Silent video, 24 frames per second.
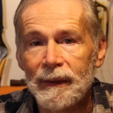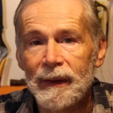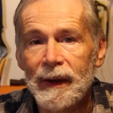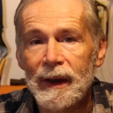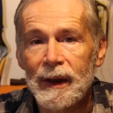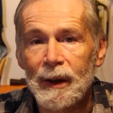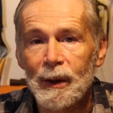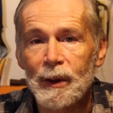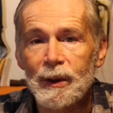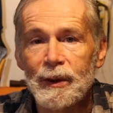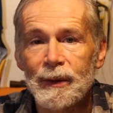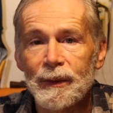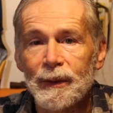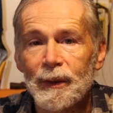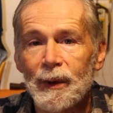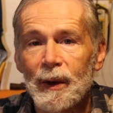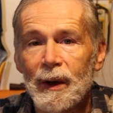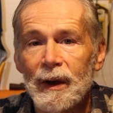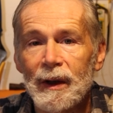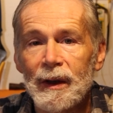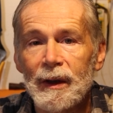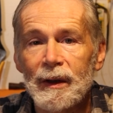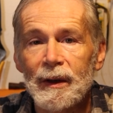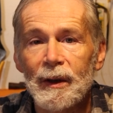videos
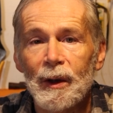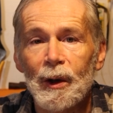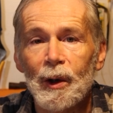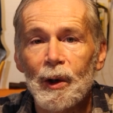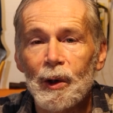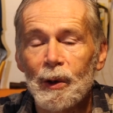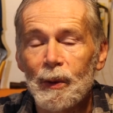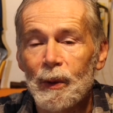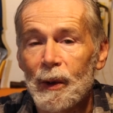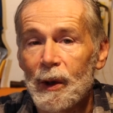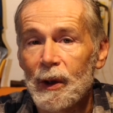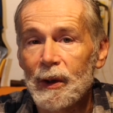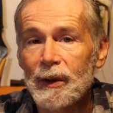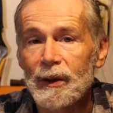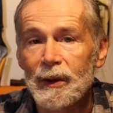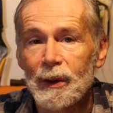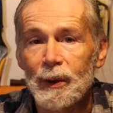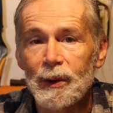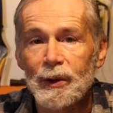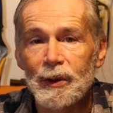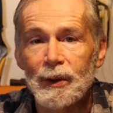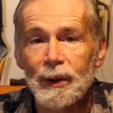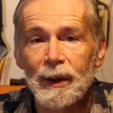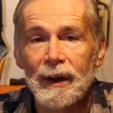for the whole world,
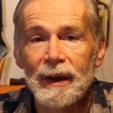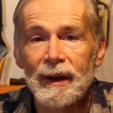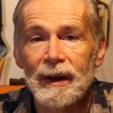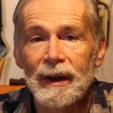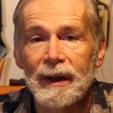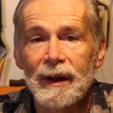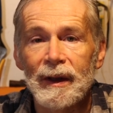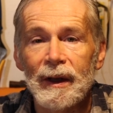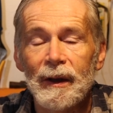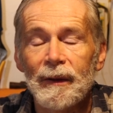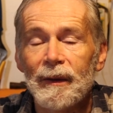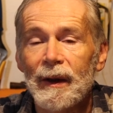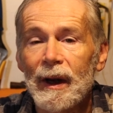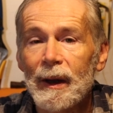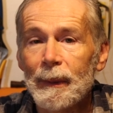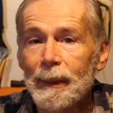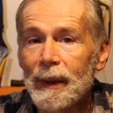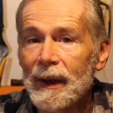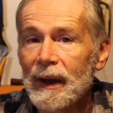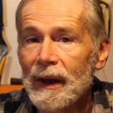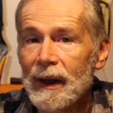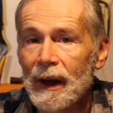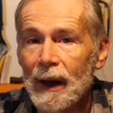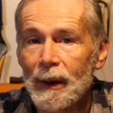also in the
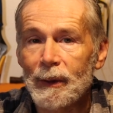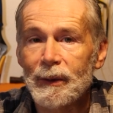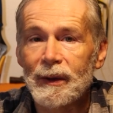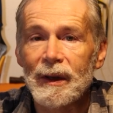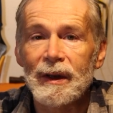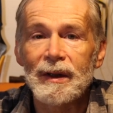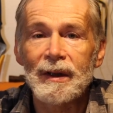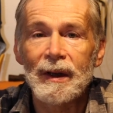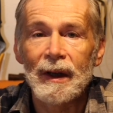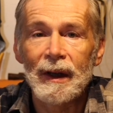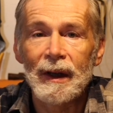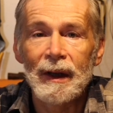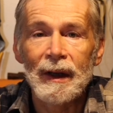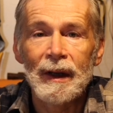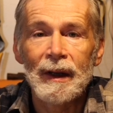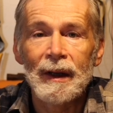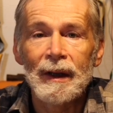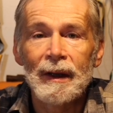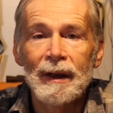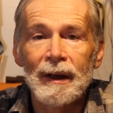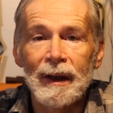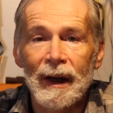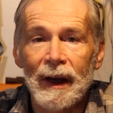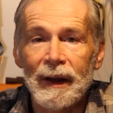developing countries.
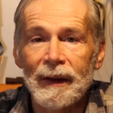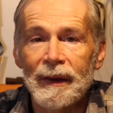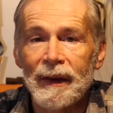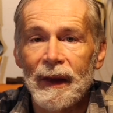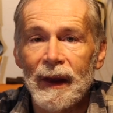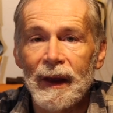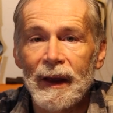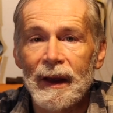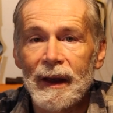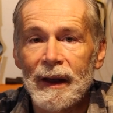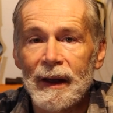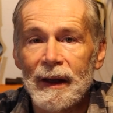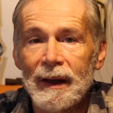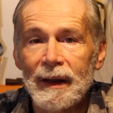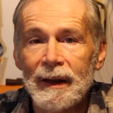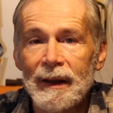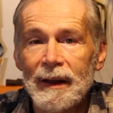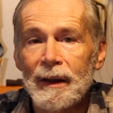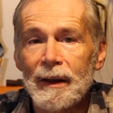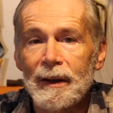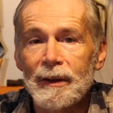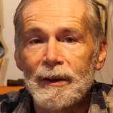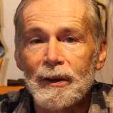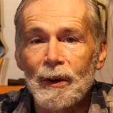I think
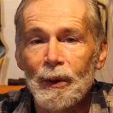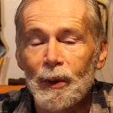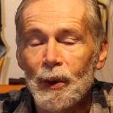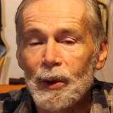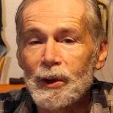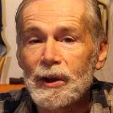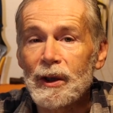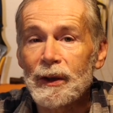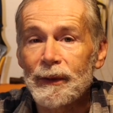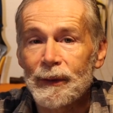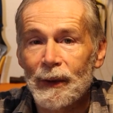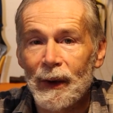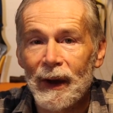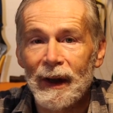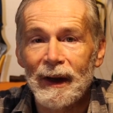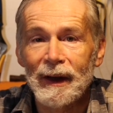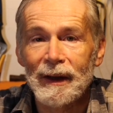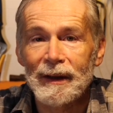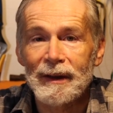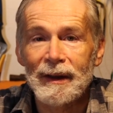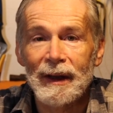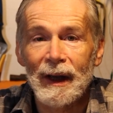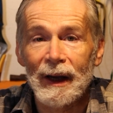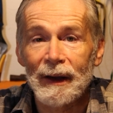solutions for
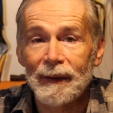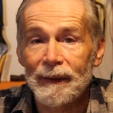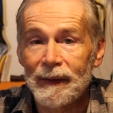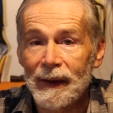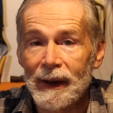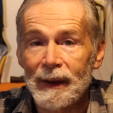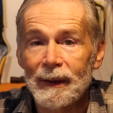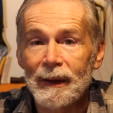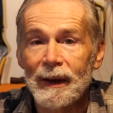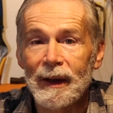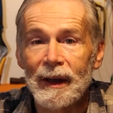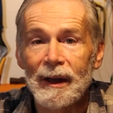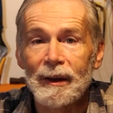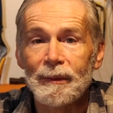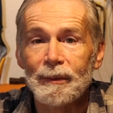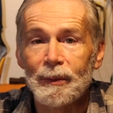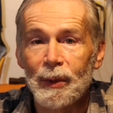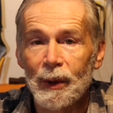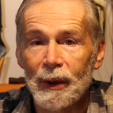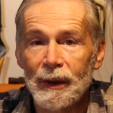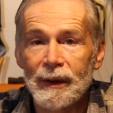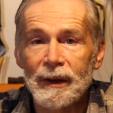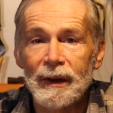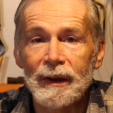energy are very
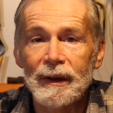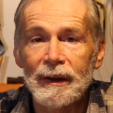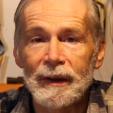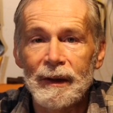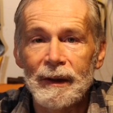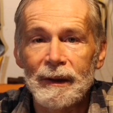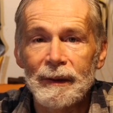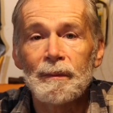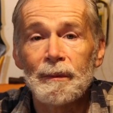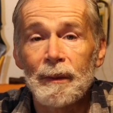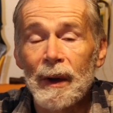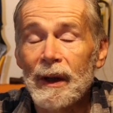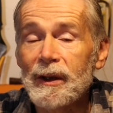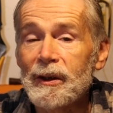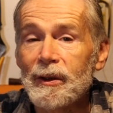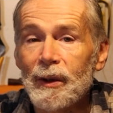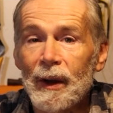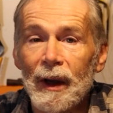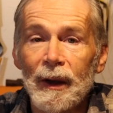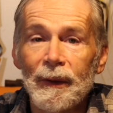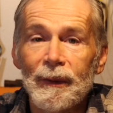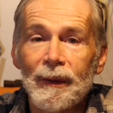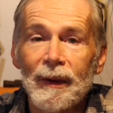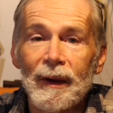important, but you
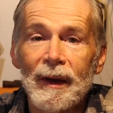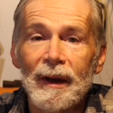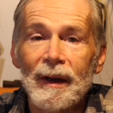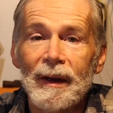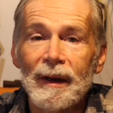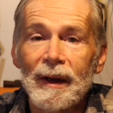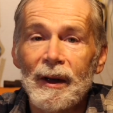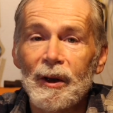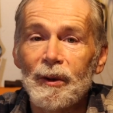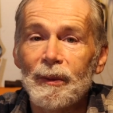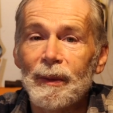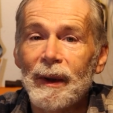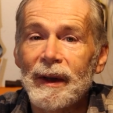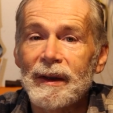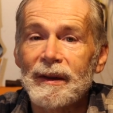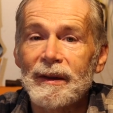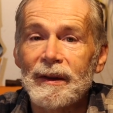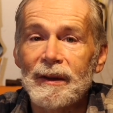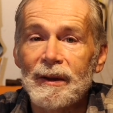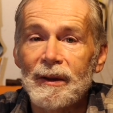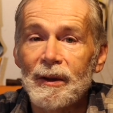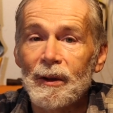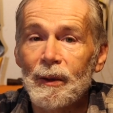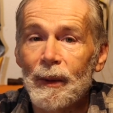have a little bit
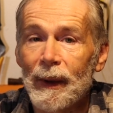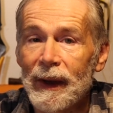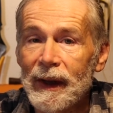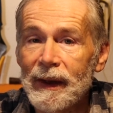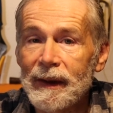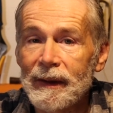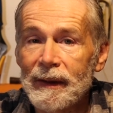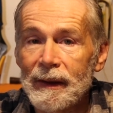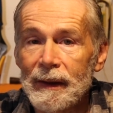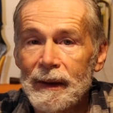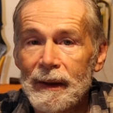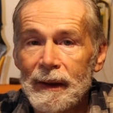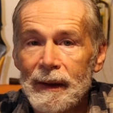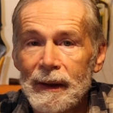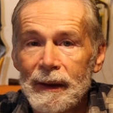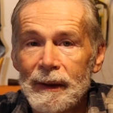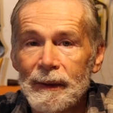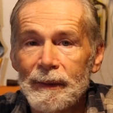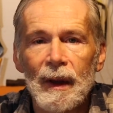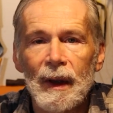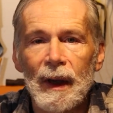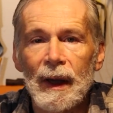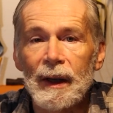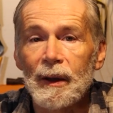to wait.
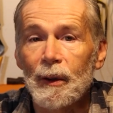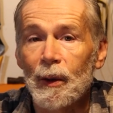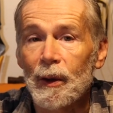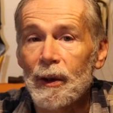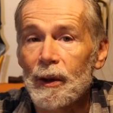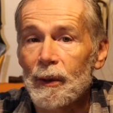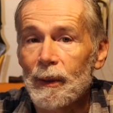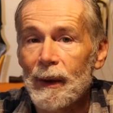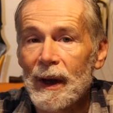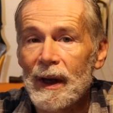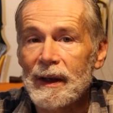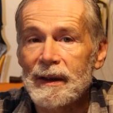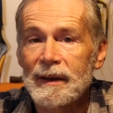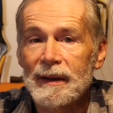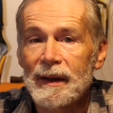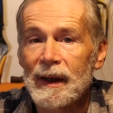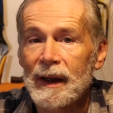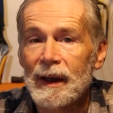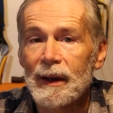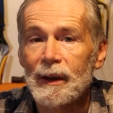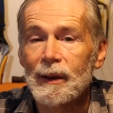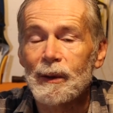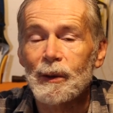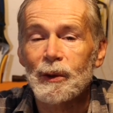And otherwise
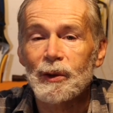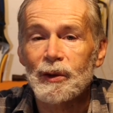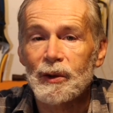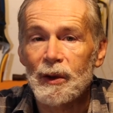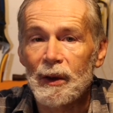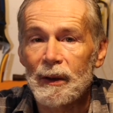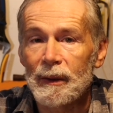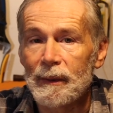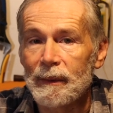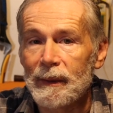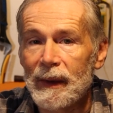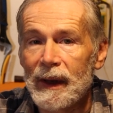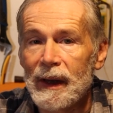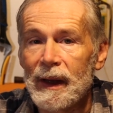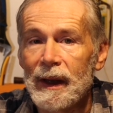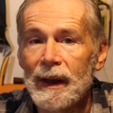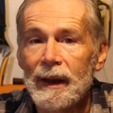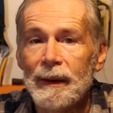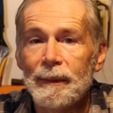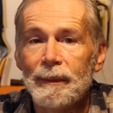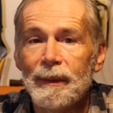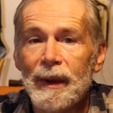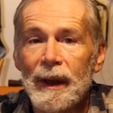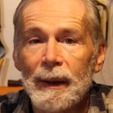there are also many
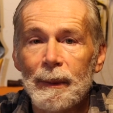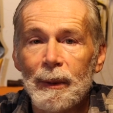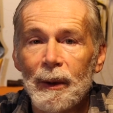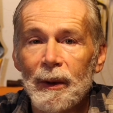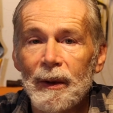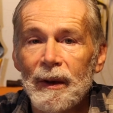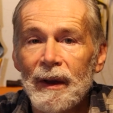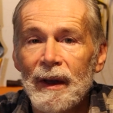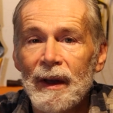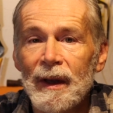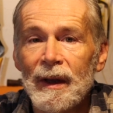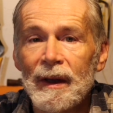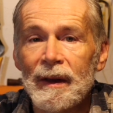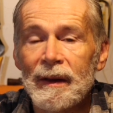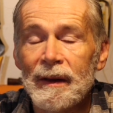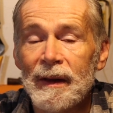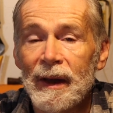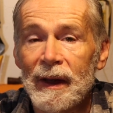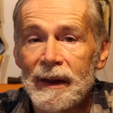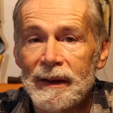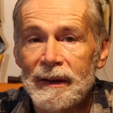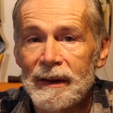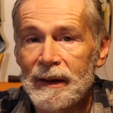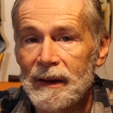people
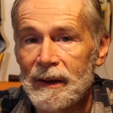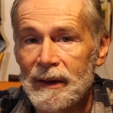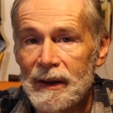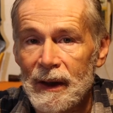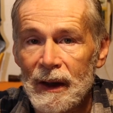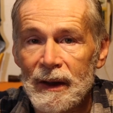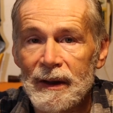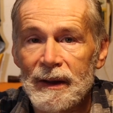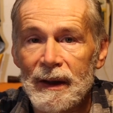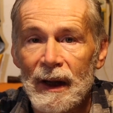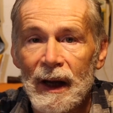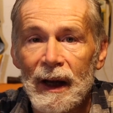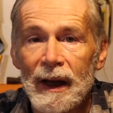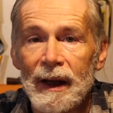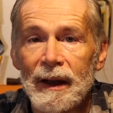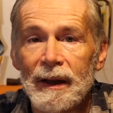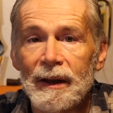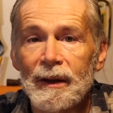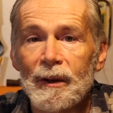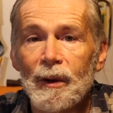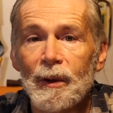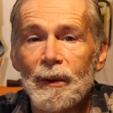that just are